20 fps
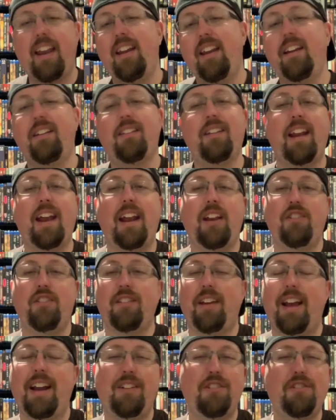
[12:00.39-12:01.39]
in it, and I
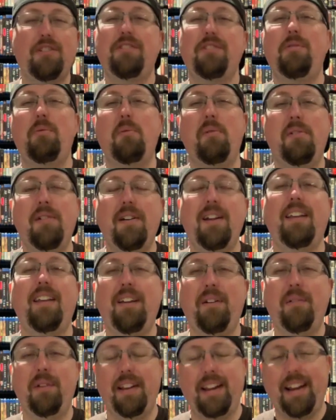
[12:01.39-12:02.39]
just
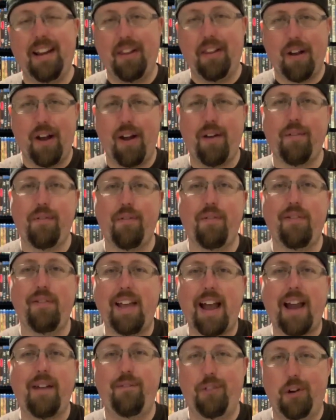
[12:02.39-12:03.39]
really, really love
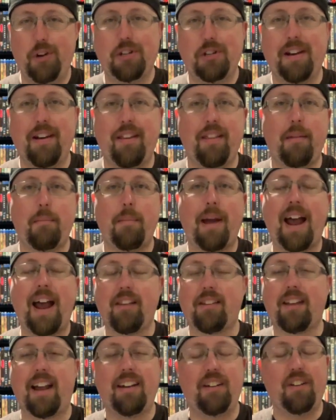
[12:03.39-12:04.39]
that version of the
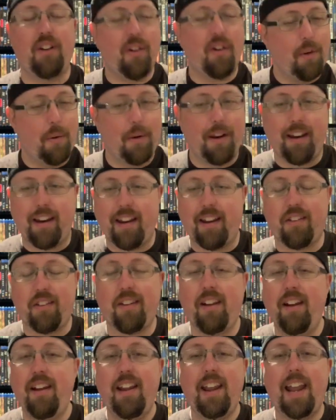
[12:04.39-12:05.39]
mask. I don't know what it is,
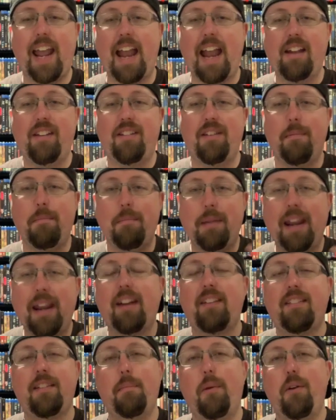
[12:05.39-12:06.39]
and to me,
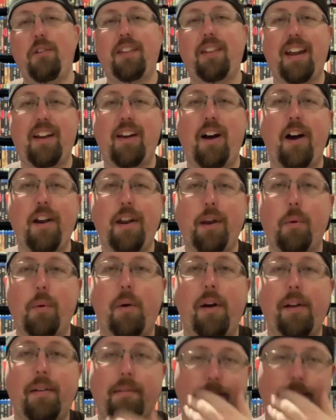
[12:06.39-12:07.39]
it's the most iconic
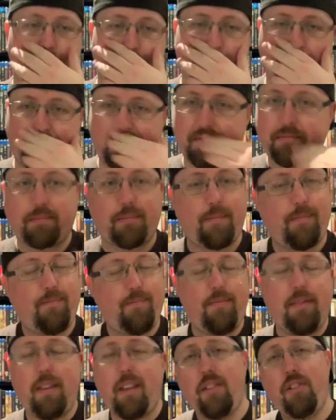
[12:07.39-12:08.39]
one.
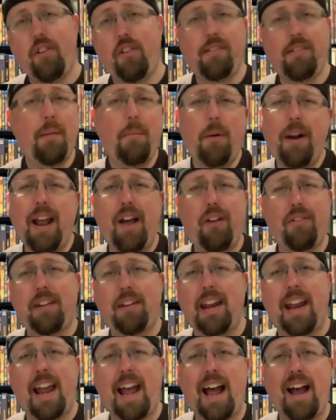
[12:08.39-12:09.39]
So someone else
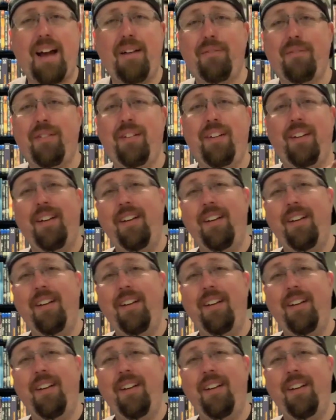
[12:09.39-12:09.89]
could have,